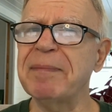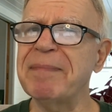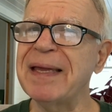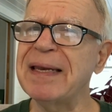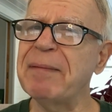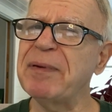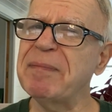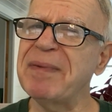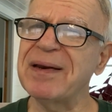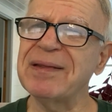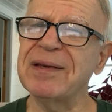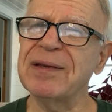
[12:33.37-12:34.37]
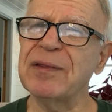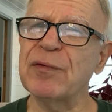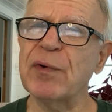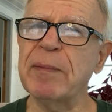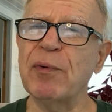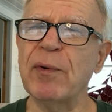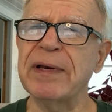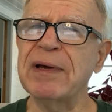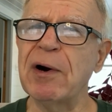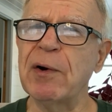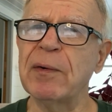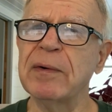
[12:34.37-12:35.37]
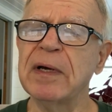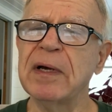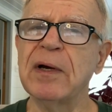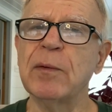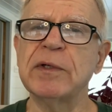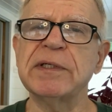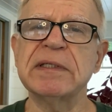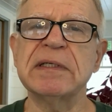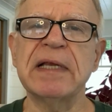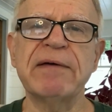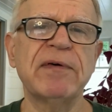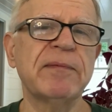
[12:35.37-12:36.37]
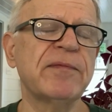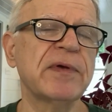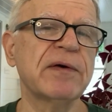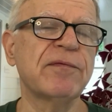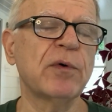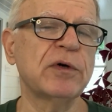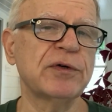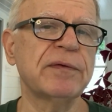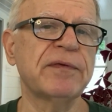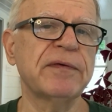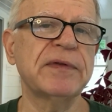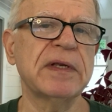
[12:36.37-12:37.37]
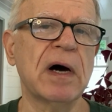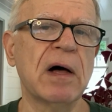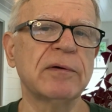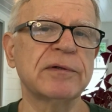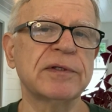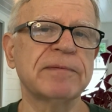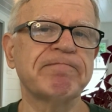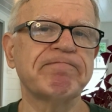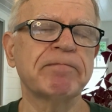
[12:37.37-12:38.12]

but may not be better than a 3.0, which has an FMV of $450.